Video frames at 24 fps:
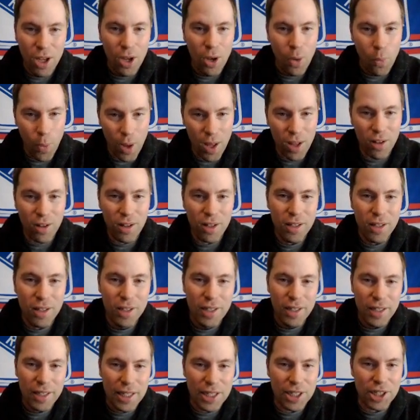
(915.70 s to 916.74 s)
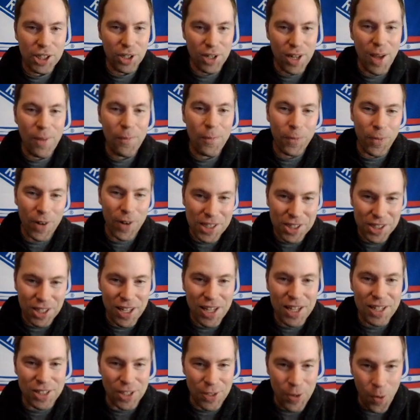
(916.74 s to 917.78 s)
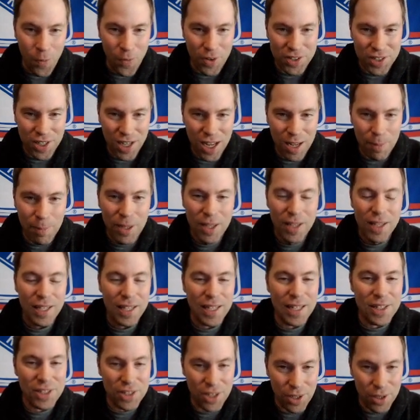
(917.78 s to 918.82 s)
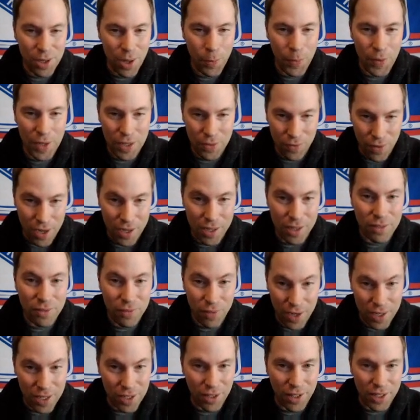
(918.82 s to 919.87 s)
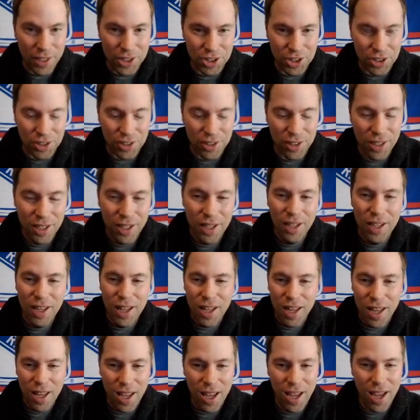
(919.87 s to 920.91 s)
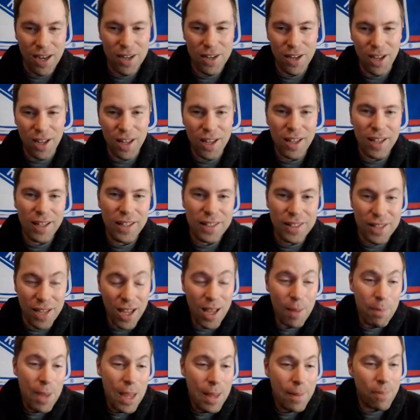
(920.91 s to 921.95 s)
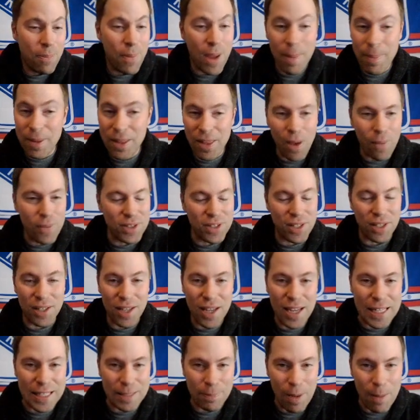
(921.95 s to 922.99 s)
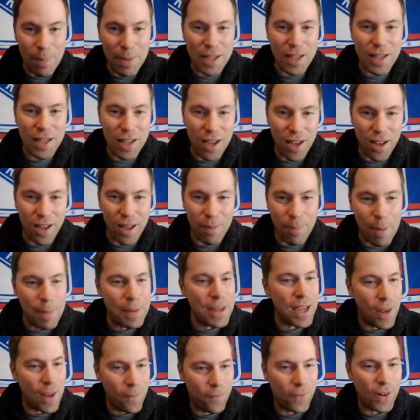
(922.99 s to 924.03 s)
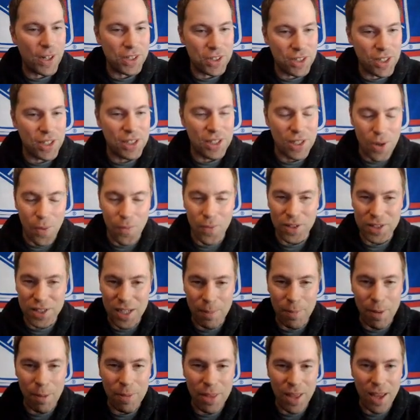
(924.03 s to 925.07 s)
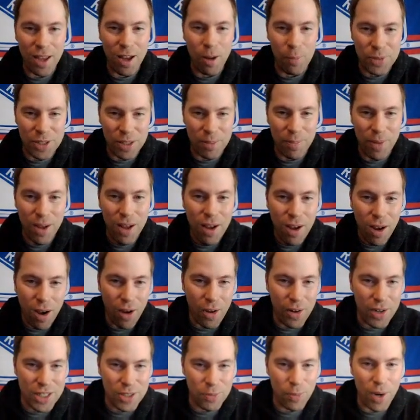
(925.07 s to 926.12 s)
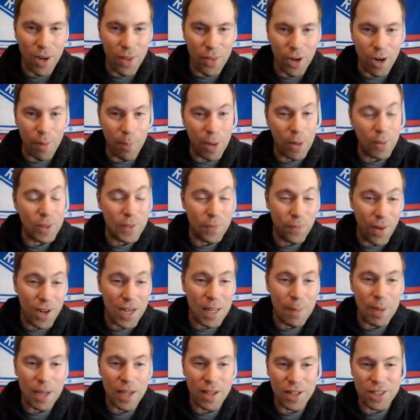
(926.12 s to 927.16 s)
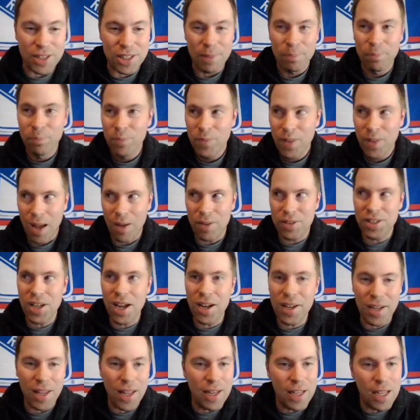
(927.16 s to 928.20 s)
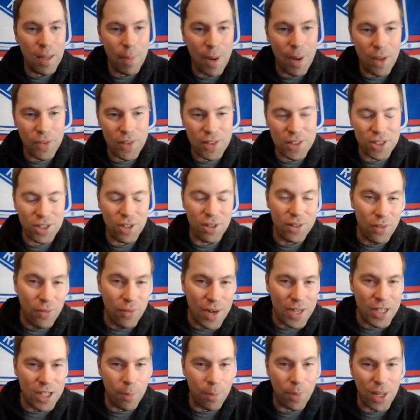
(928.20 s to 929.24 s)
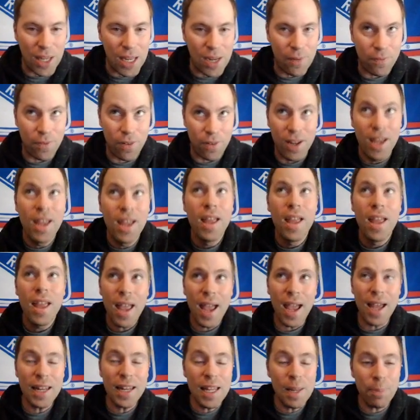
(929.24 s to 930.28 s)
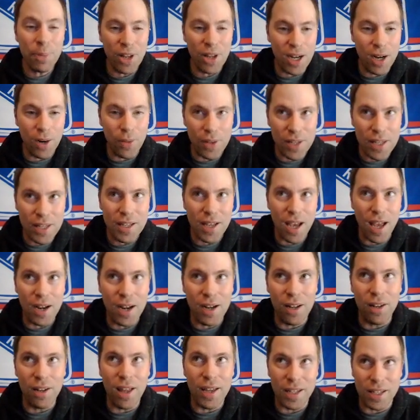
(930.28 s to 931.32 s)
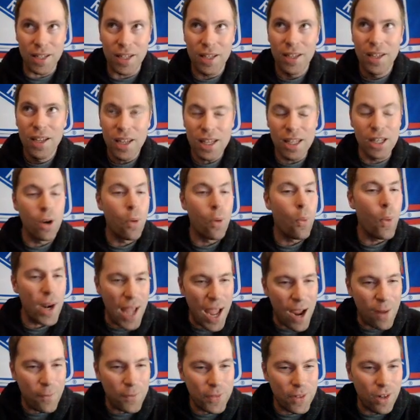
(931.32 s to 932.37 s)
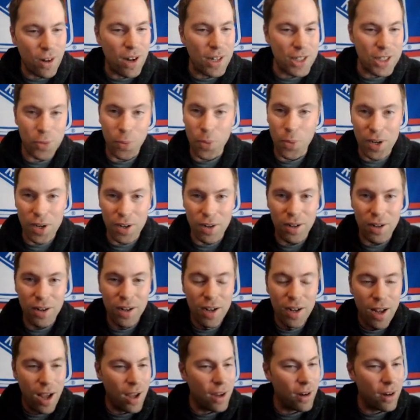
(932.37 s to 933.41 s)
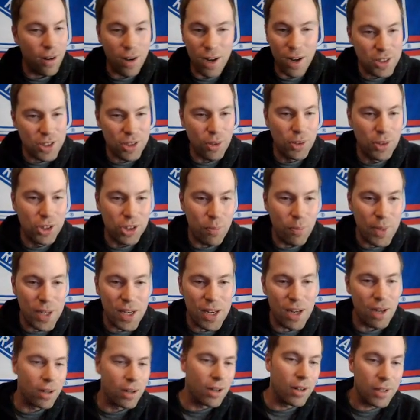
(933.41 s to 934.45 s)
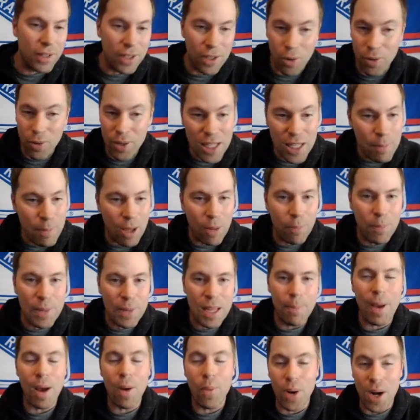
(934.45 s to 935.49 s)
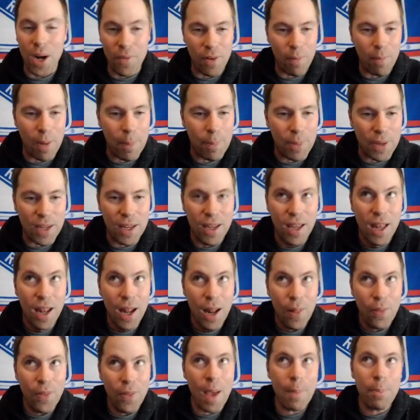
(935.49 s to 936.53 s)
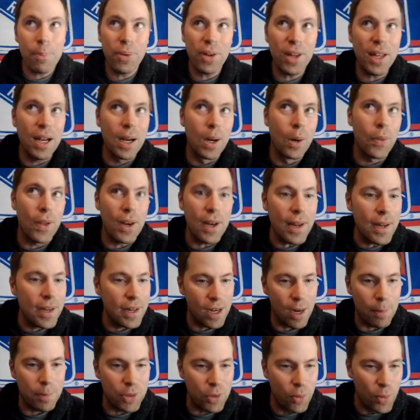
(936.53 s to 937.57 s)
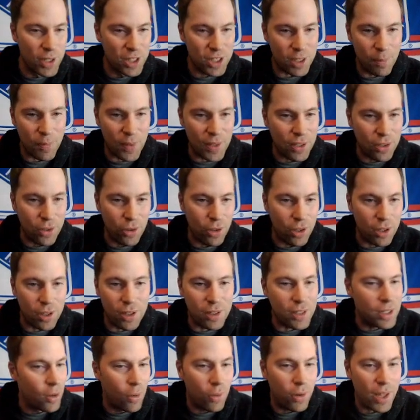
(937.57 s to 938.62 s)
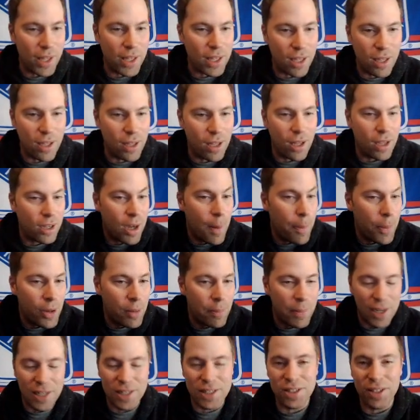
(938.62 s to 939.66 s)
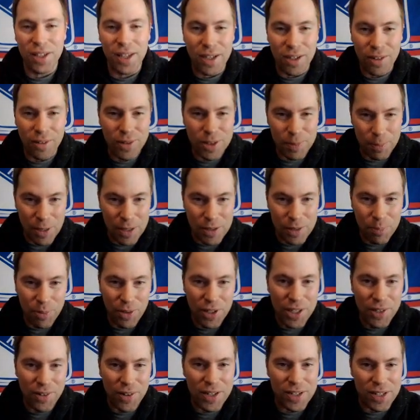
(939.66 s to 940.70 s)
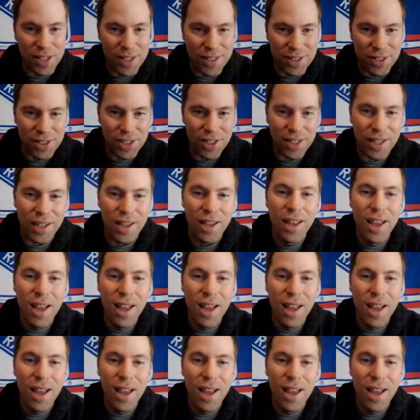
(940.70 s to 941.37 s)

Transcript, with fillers: Well, he should have fresh legs in overtime. He's done nothing in reg- regulation. And uh, yeah, maybe, maybe that was the case. Maybe he uh, maybe he had fresh legs in overtime. Maybe that helped him on his way there. But it was funny because I was talking to Eddie about this during the Ranger playoff run. Any player that he kind of like, you know, went after on Twitter or on social media or, you know, emailed me about whatever it might be, that player then ended up doing something good, you know, like a couple of minutes later. It was, it was pretty crazy to see.